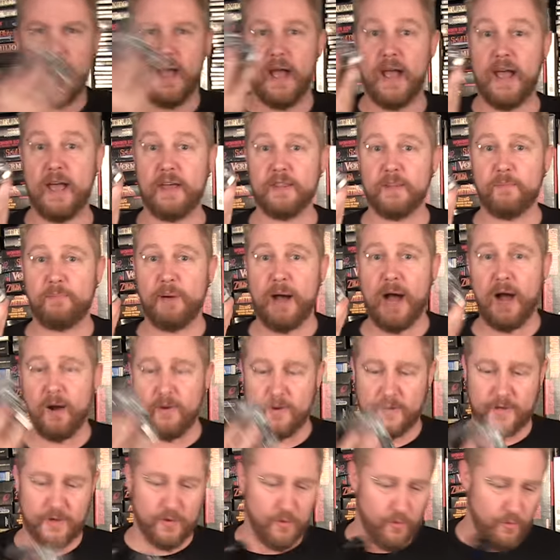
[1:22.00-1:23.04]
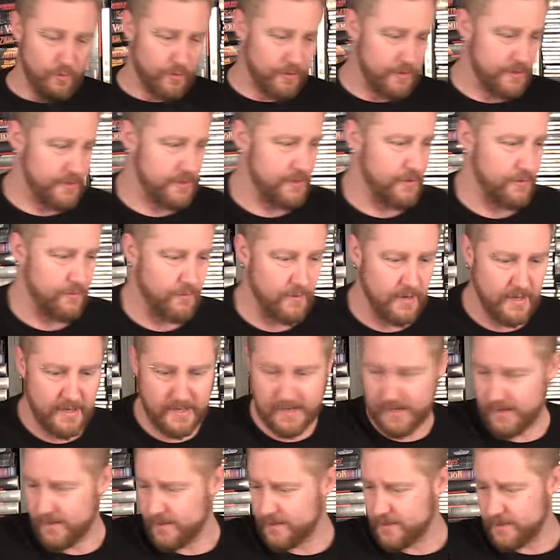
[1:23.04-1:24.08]
and the power cords right
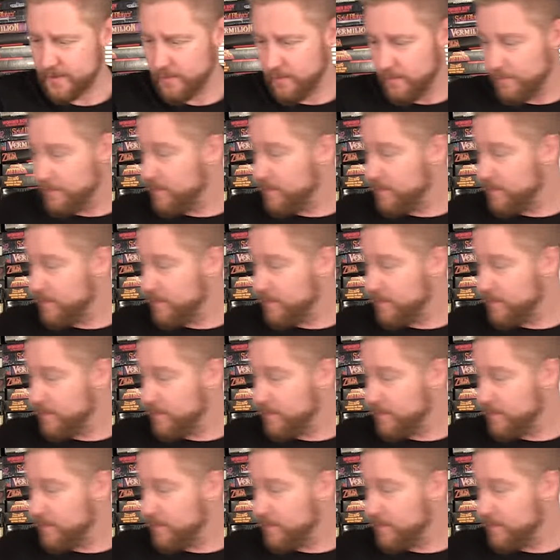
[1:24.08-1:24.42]
here. So we'll